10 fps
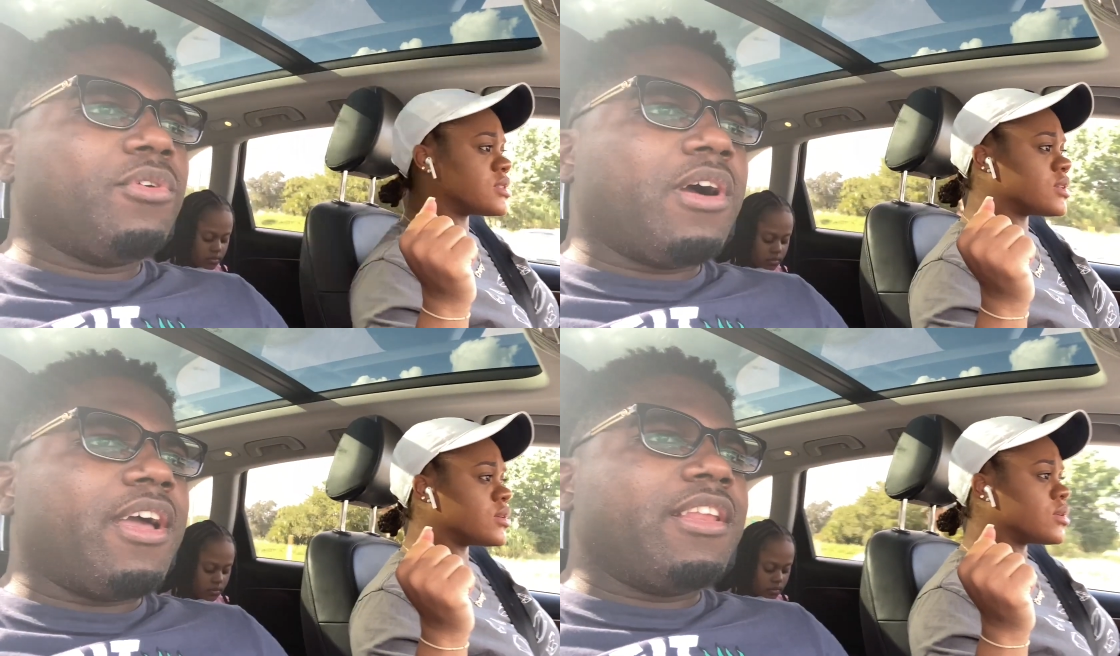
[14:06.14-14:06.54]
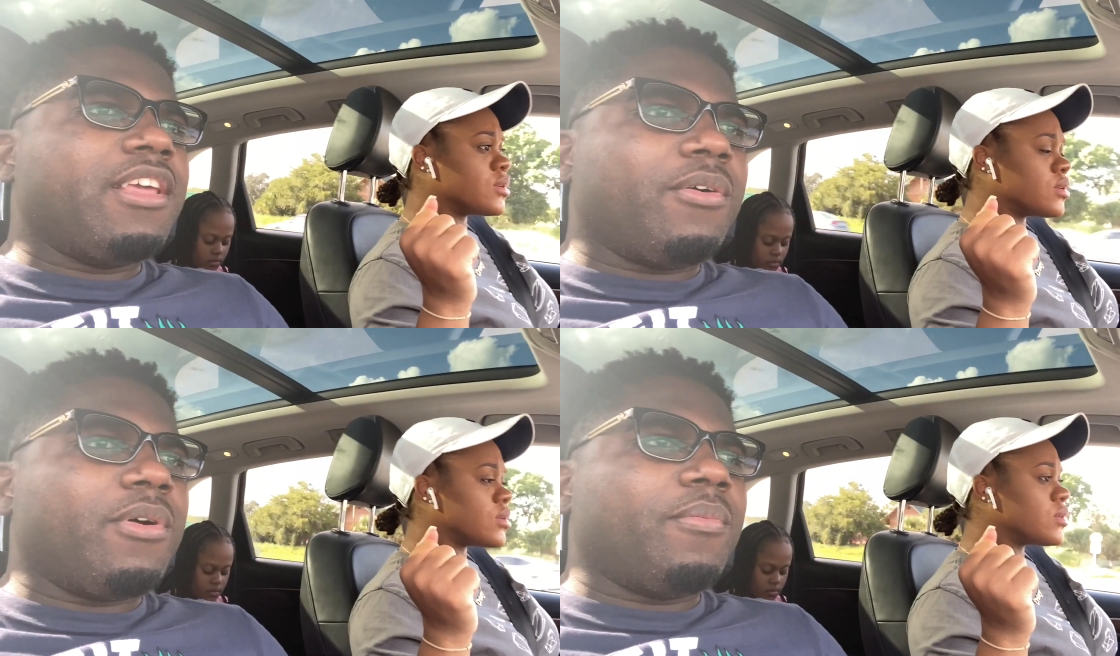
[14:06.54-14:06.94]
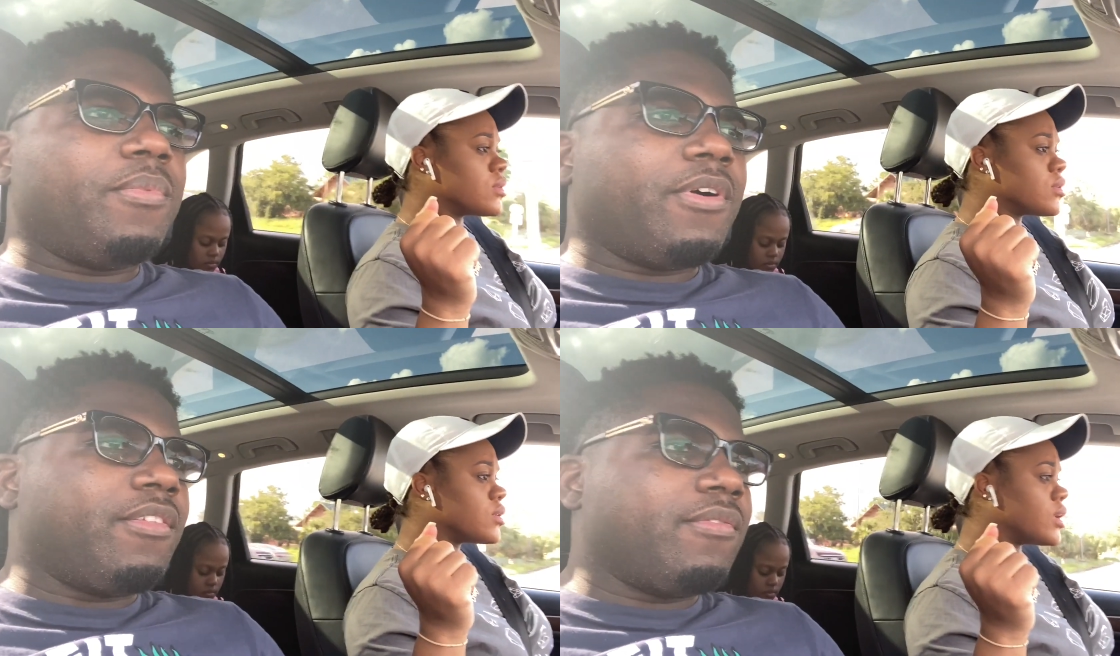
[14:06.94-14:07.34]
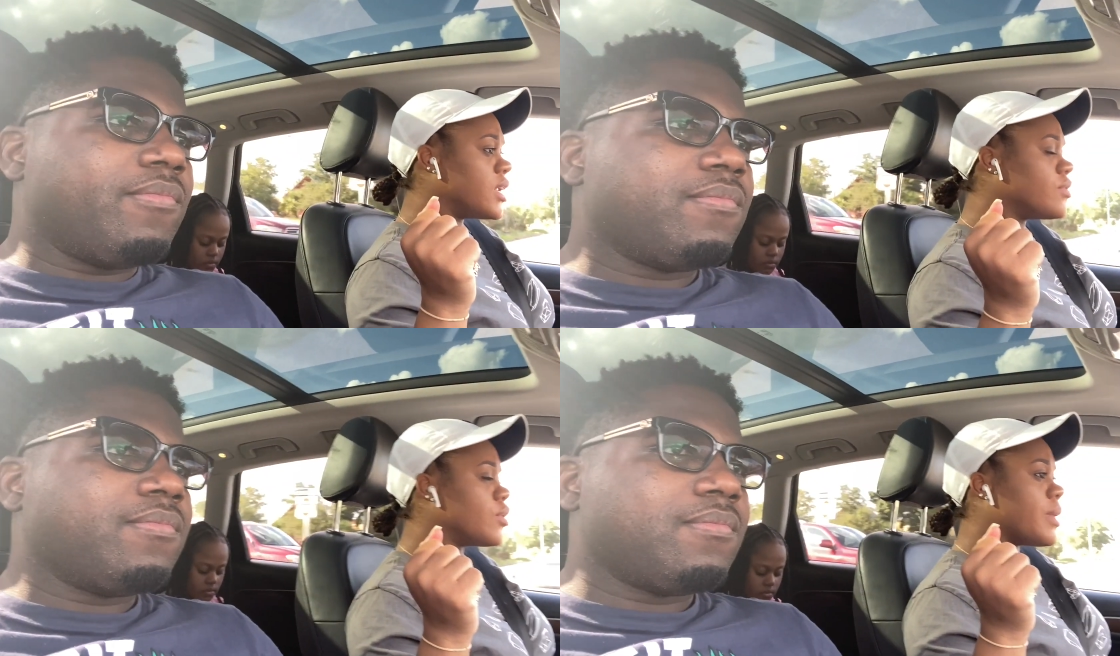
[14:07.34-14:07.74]
Speaker 1: ID at one point you didn't
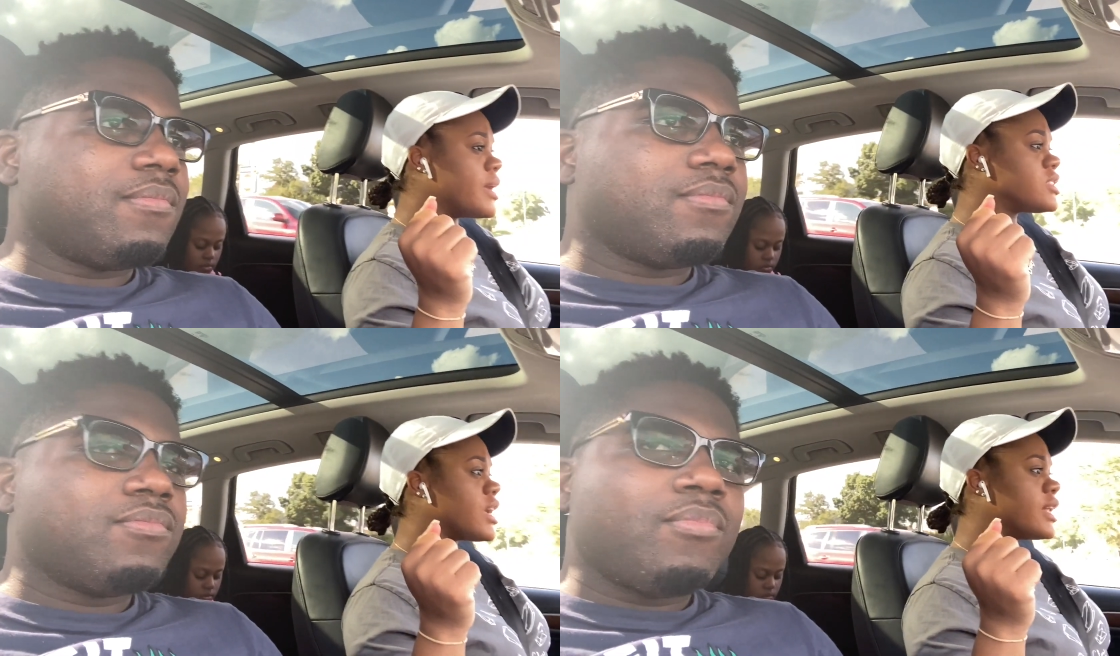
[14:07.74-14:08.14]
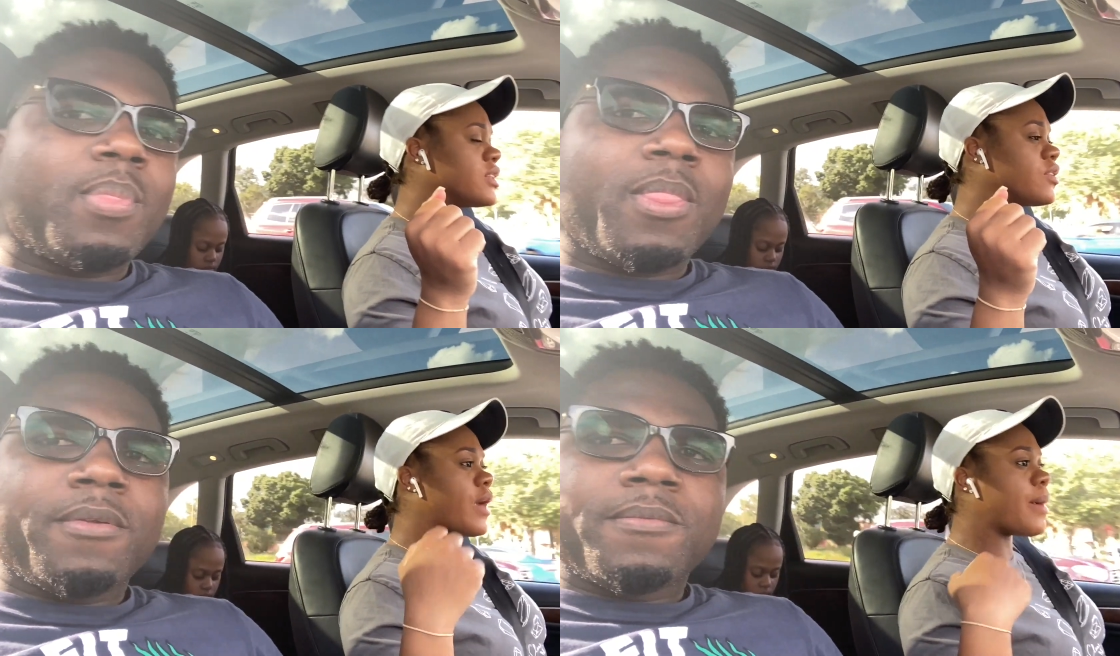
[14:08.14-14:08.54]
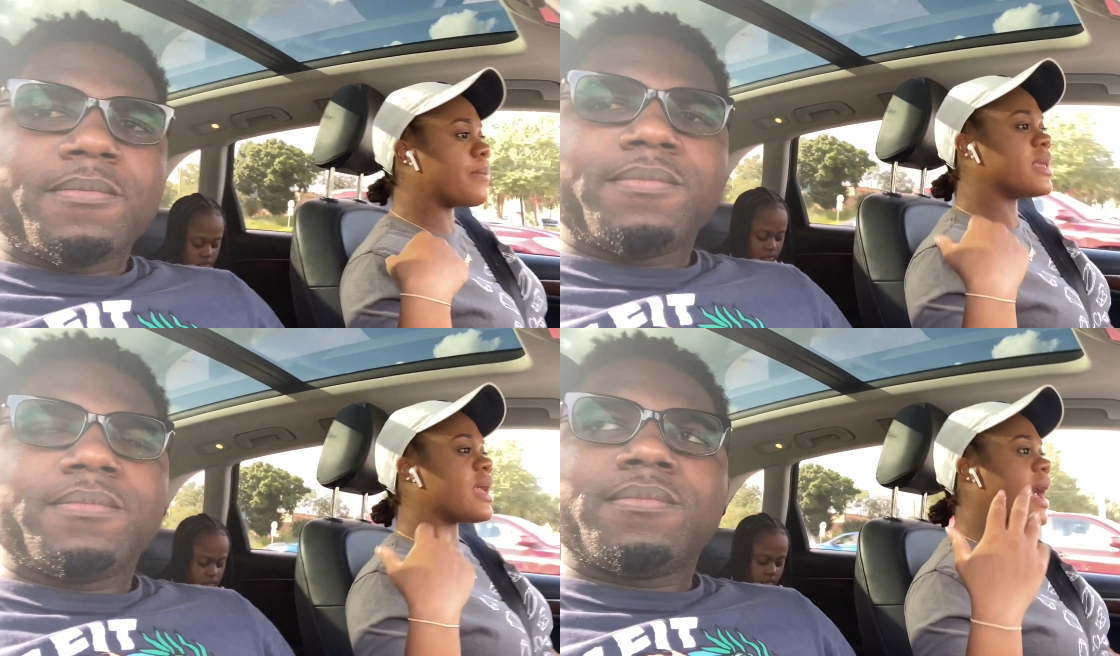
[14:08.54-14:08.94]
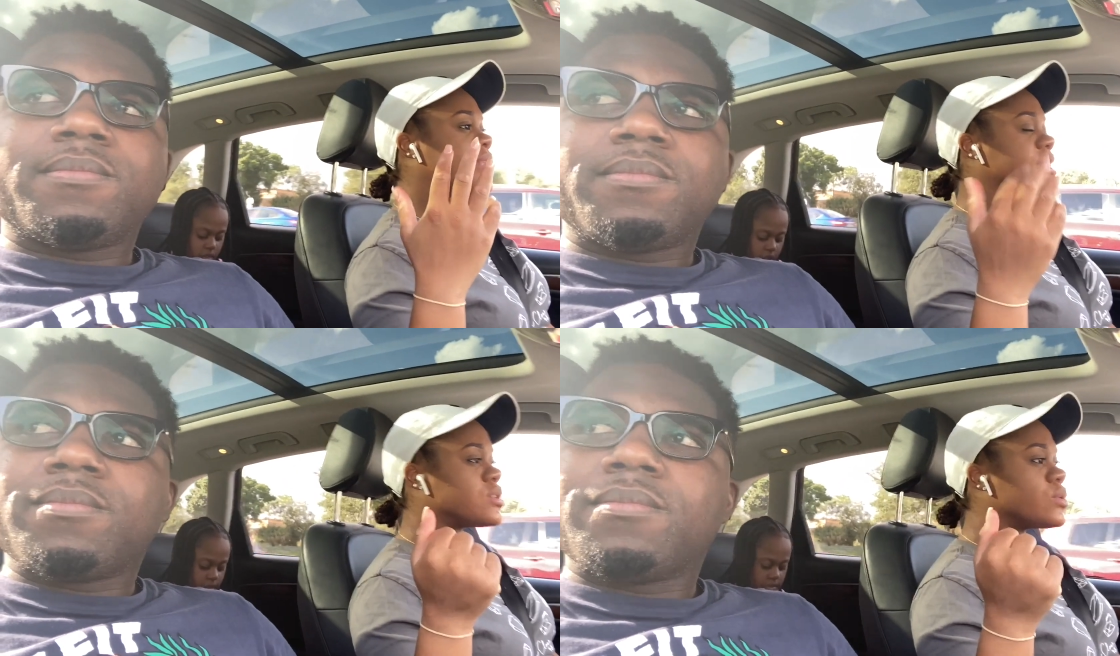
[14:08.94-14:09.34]
Speaker 2: even mention if i me hide it
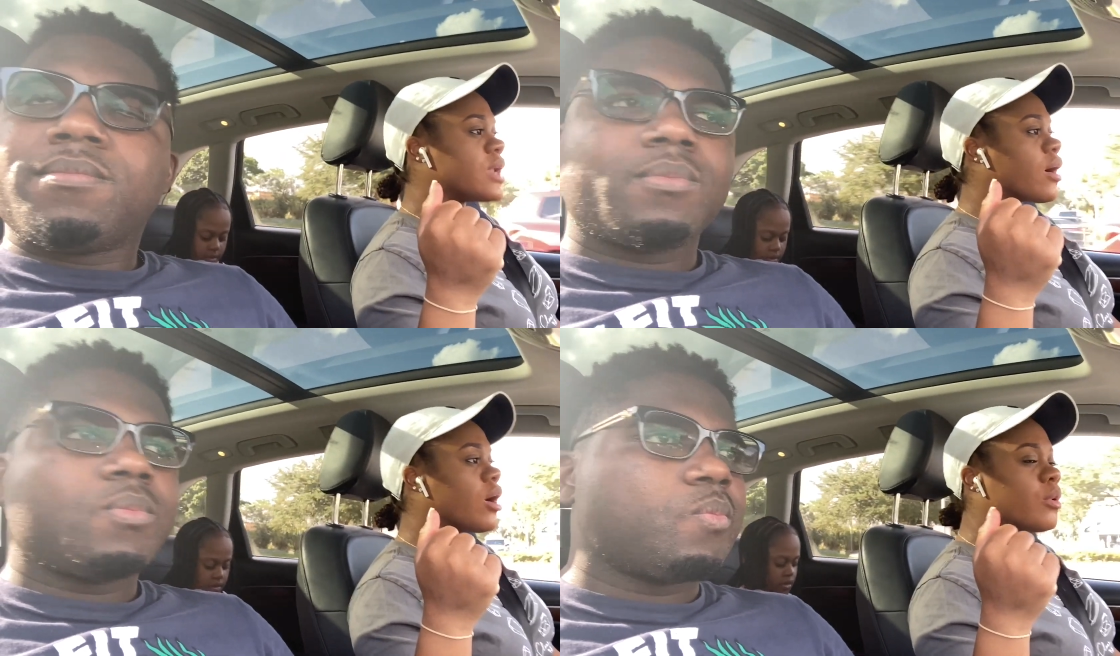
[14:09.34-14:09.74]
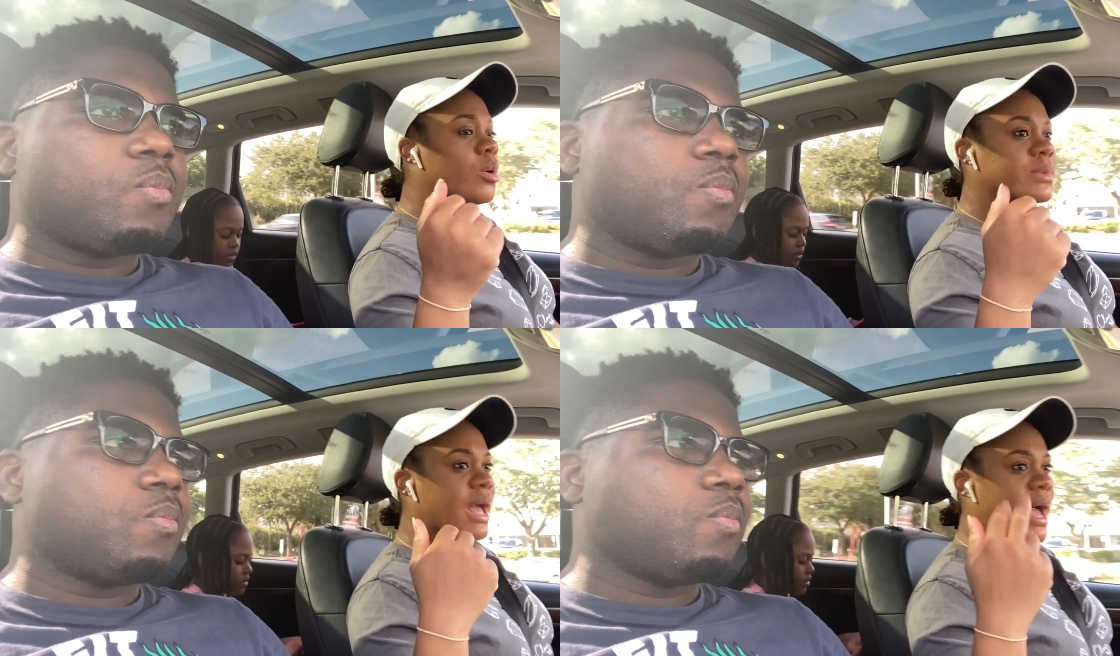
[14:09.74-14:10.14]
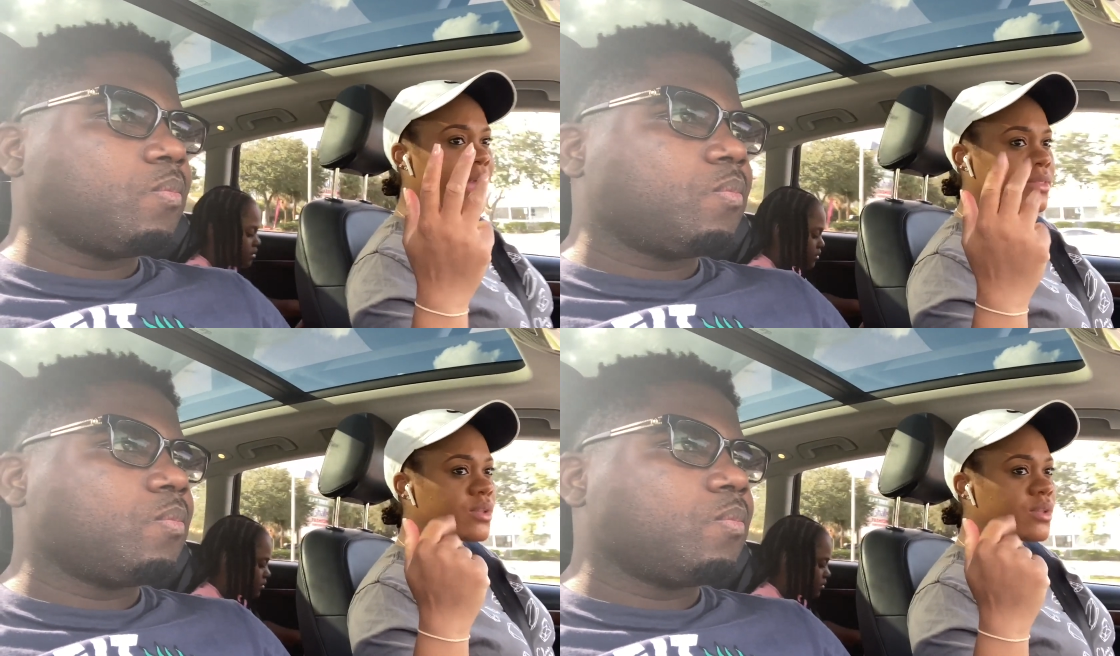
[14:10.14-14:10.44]
you that come up me not hide the